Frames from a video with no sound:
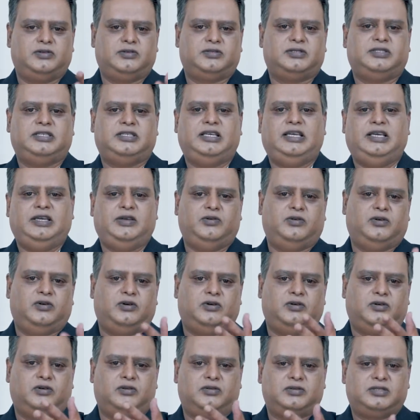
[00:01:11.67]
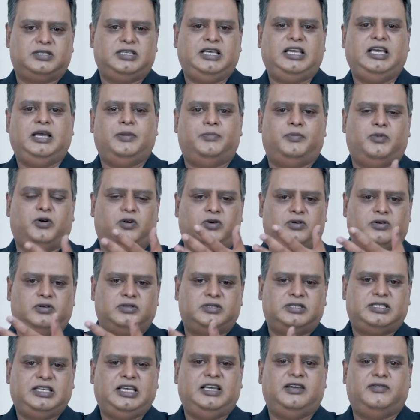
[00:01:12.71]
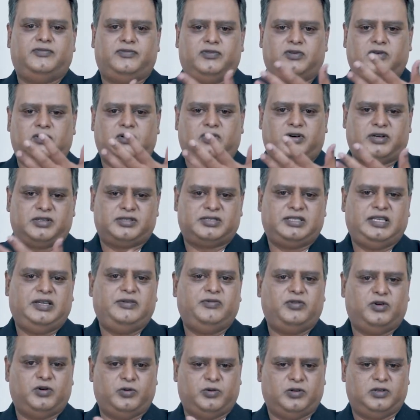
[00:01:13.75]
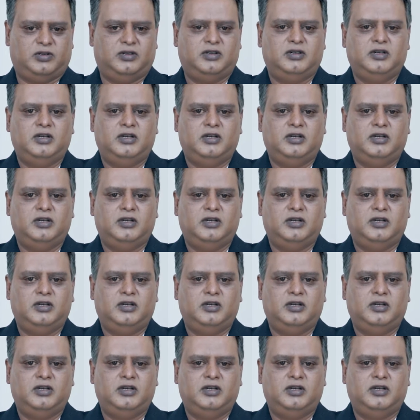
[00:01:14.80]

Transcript: CEO, CMO, CFO or COO,